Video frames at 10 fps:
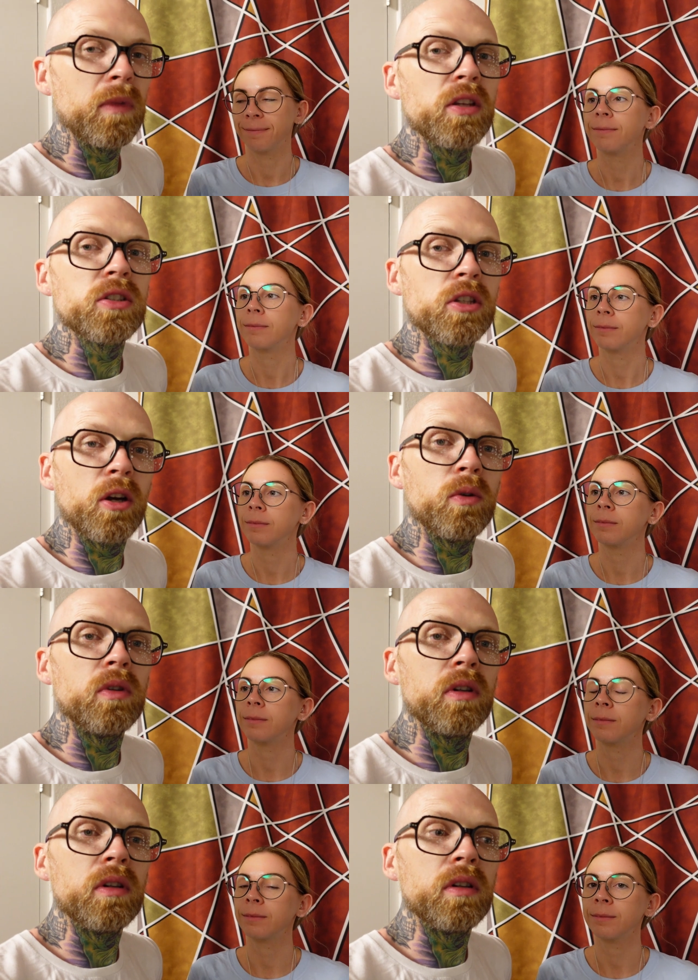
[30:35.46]

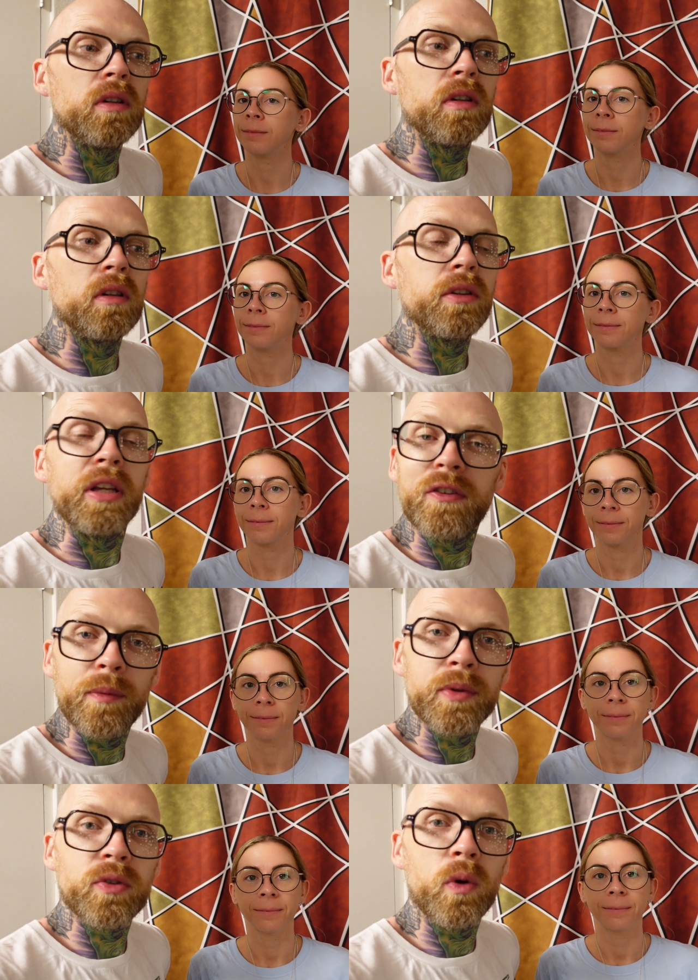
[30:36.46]
Speaker 1: So, thank you very
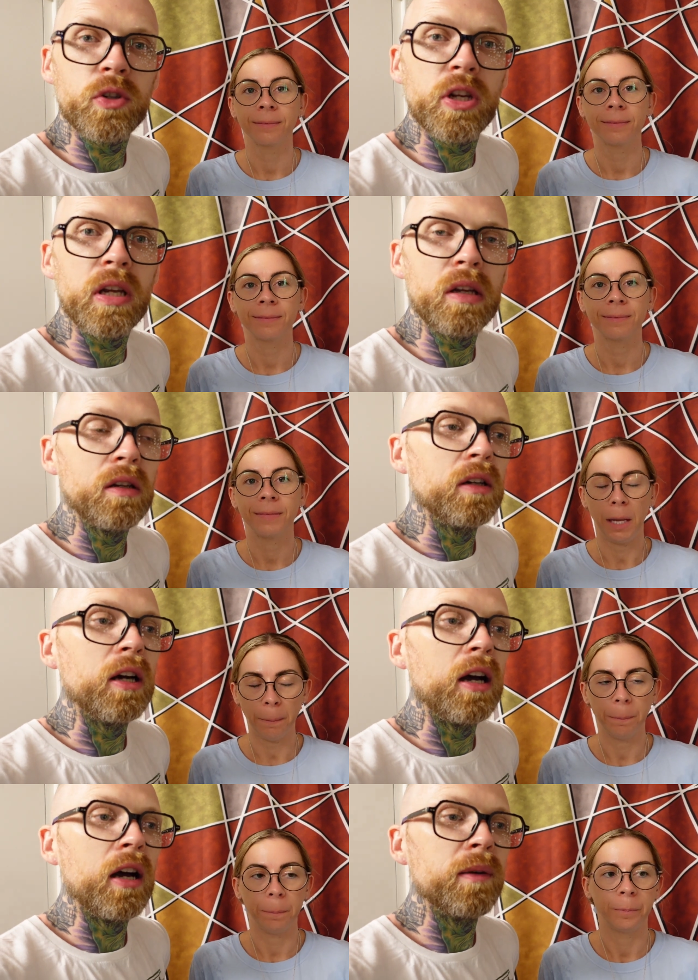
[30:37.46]
much for watching.
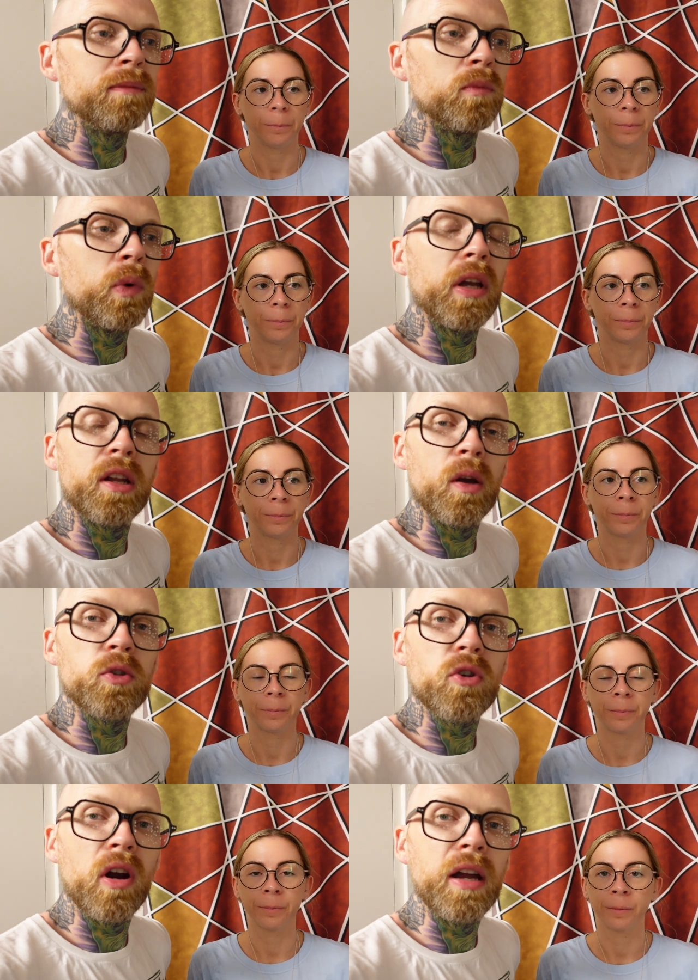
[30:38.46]
Yep. Um, we're going to go
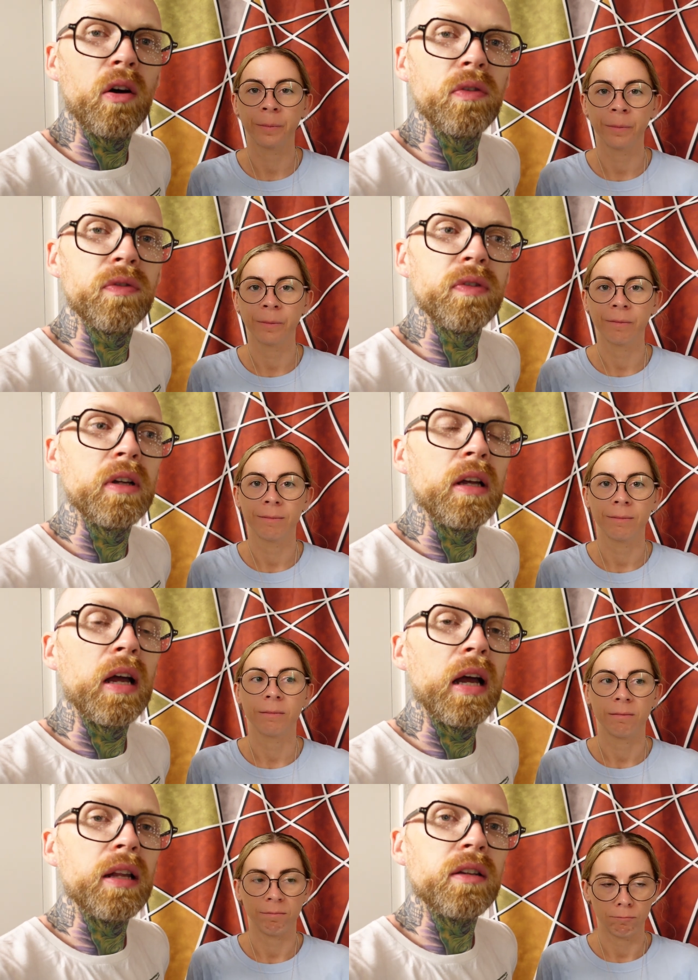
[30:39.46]
and dry off,
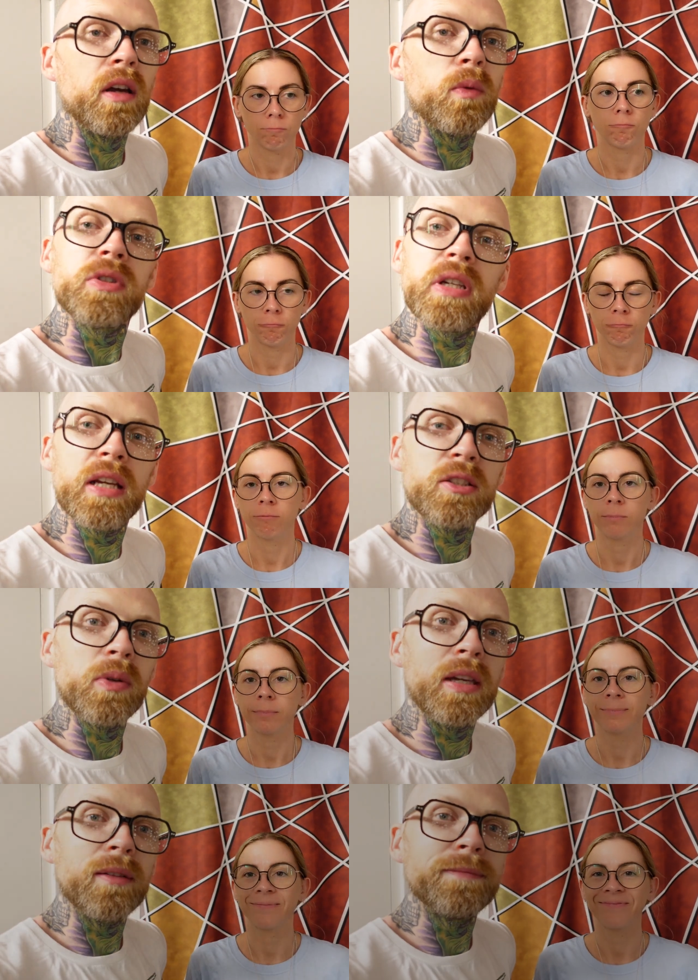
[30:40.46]
and uh, we'll see you next
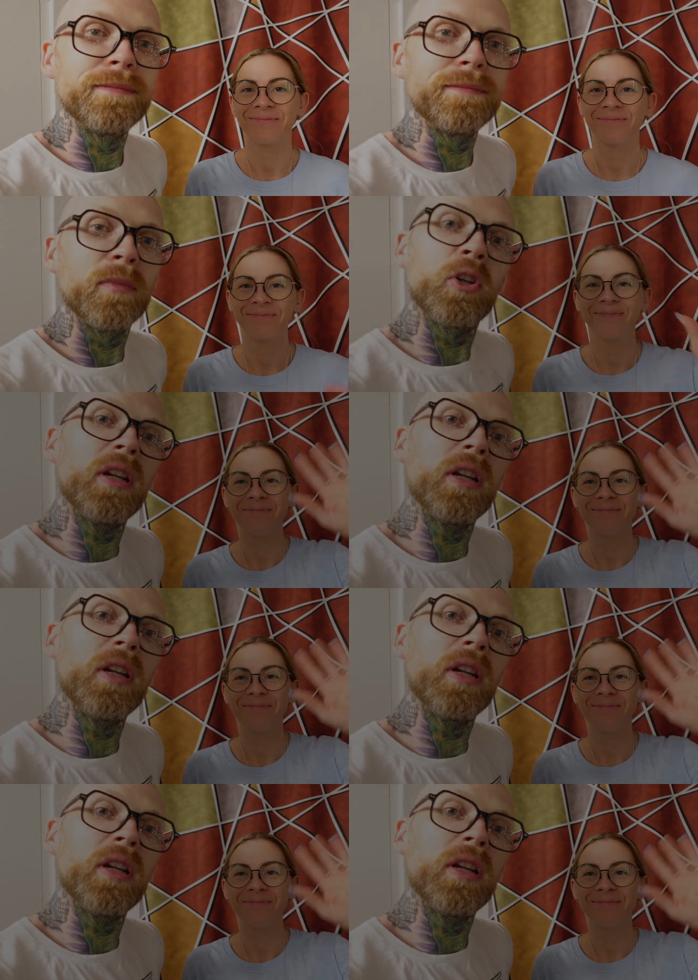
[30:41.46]
week. Good